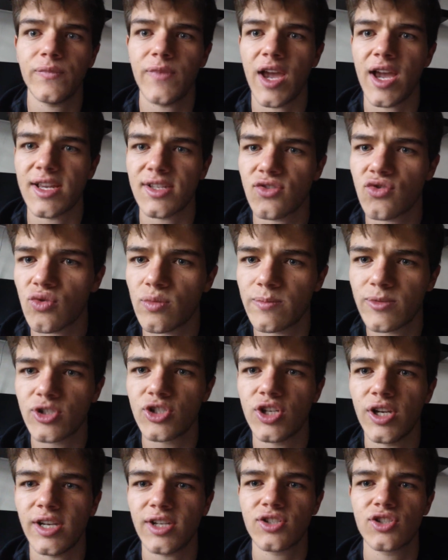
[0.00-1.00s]
astral
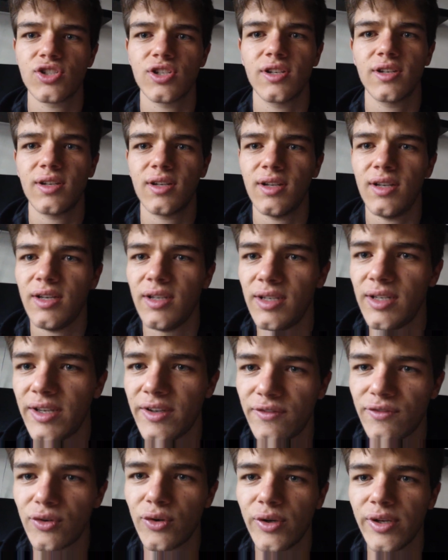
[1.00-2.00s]
projection,
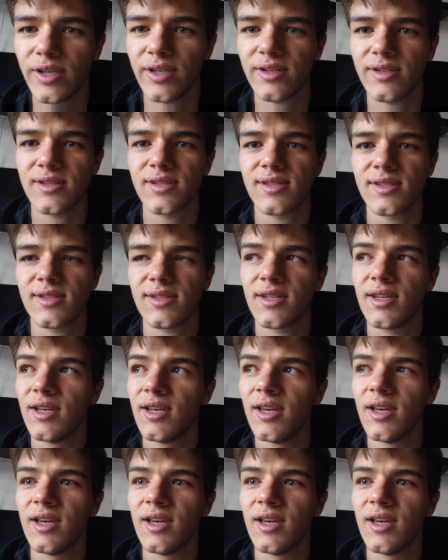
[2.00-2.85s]
clairvoyance.